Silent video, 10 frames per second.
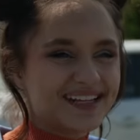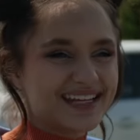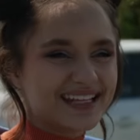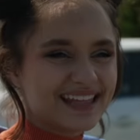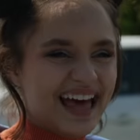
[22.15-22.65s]

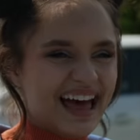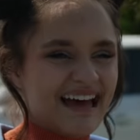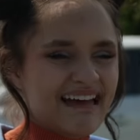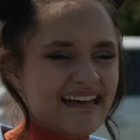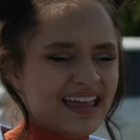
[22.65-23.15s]

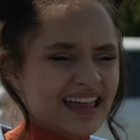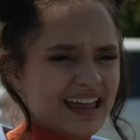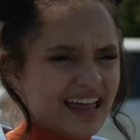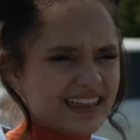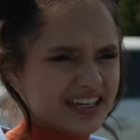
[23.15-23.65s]
Neela, I
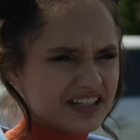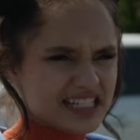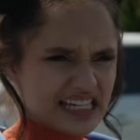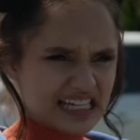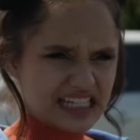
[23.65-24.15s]
think you're
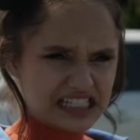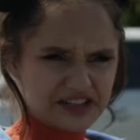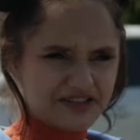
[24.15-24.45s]
taking it too